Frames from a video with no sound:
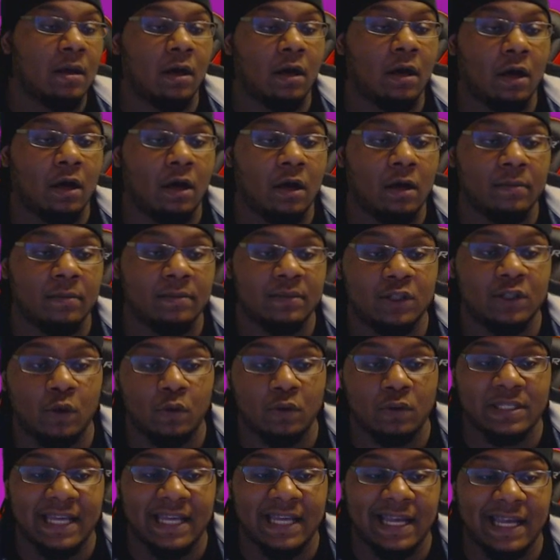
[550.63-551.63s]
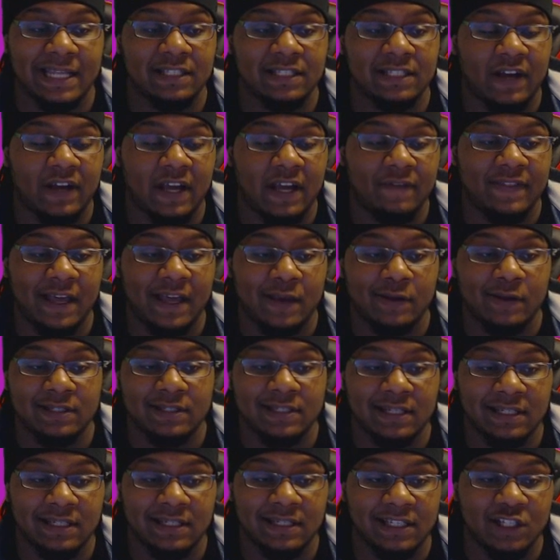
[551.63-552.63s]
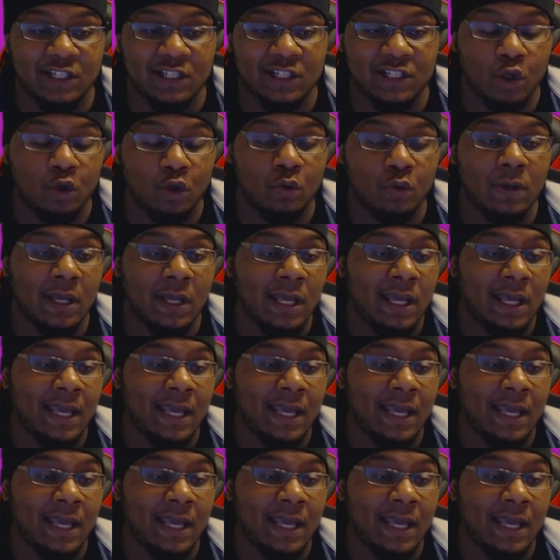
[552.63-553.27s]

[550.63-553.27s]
Total stats, 5,062.